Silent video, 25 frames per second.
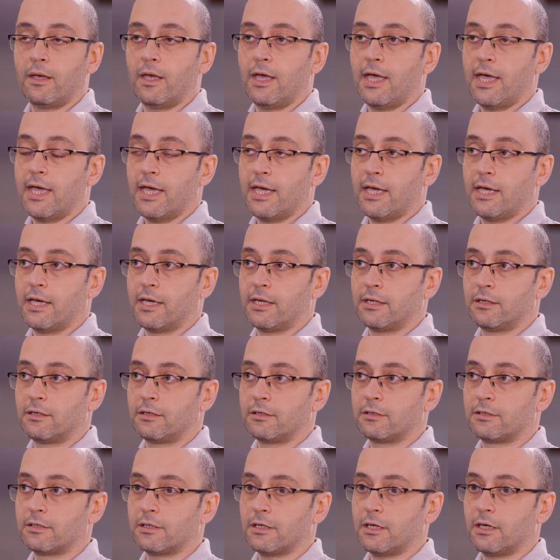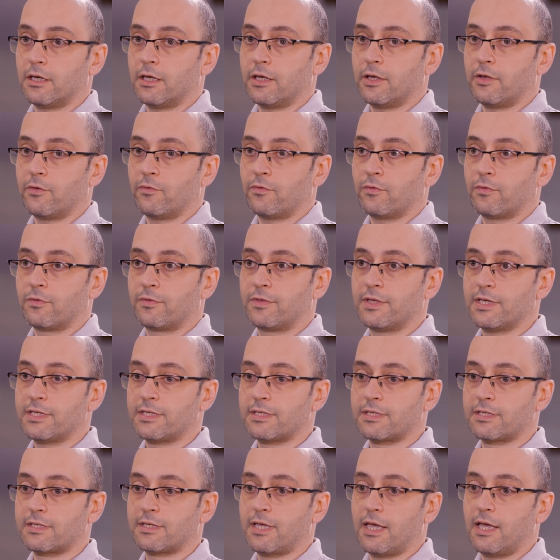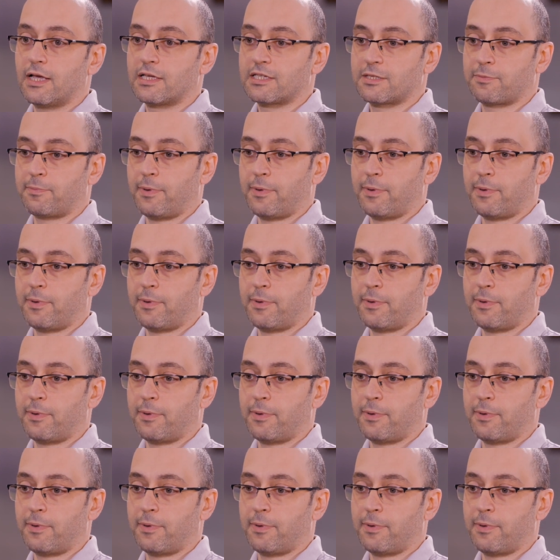and this takes